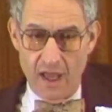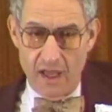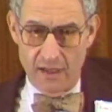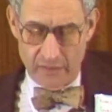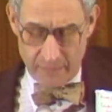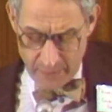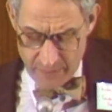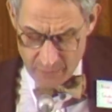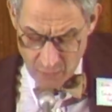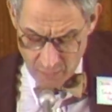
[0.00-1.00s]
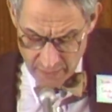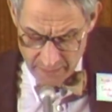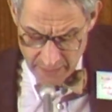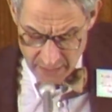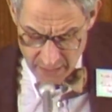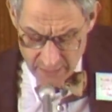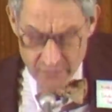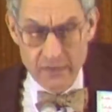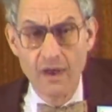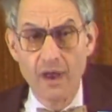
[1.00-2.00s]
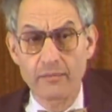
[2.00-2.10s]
in Supreme Court opinions,